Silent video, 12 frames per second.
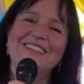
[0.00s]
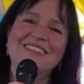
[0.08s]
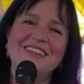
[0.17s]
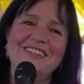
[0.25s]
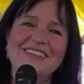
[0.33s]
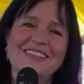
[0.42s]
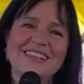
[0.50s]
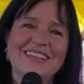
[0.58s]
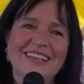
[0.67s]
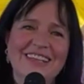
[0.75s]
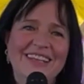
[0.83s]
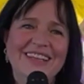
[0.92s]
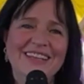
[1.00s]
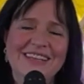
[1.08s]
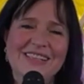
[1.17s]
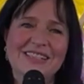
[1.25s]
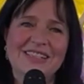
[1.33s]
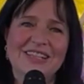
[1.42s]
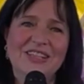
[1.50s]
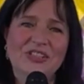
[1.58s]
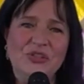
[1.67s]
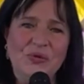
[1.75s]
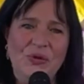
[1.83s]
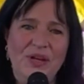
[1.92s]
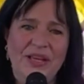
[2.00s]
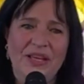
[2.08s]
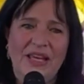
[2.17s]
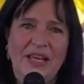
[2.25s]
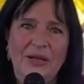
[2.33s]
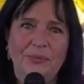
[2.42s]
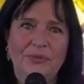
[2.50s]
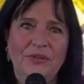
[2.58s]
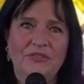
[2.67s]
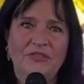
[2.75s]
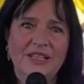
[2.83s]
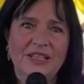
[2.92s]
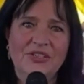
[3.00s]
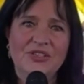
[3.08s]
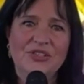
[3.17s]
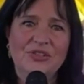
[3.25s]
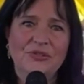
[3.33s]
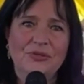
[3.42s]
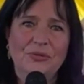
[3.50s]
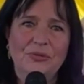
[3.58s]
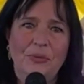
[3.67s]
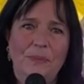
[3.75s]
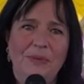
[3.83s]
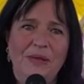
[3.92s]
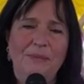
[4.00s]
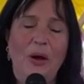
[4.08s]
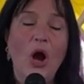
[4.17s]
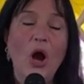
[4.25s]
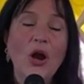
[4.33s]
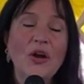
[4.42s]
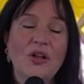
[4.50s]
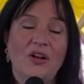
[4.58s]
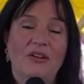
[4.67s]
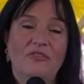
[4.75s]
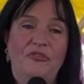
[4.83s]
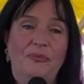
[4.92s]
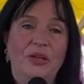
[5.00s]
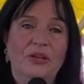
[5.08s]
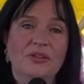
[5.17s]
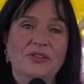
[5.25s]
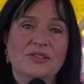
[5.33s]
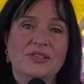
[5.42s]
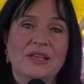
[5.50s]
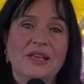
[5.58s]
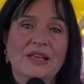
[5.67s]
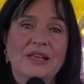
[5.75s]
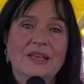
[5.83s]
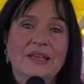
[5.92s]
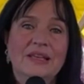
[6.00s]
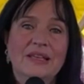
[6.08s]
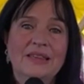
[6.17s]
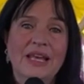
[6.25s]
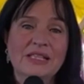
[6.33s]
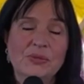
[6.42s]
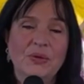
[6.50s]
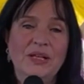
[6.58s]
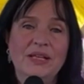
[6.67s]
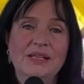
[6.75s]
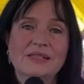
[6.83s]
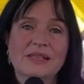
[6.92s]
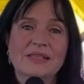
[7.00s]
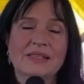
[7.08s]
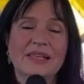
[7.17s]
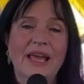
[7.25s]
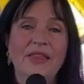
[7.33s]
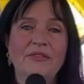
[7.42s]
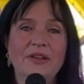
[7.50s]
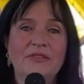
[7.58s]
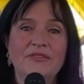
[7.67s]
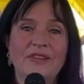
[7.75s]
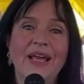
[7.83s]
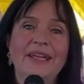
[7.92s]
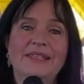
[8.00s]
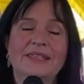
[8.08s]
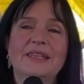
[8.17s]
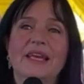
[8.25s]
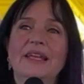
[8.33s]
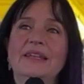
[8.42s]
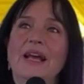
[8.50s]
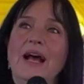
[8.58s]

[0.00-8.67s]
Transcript: seriously, it's a joy and a privilege to be part of, because that's what it is. It's a gathering of light. And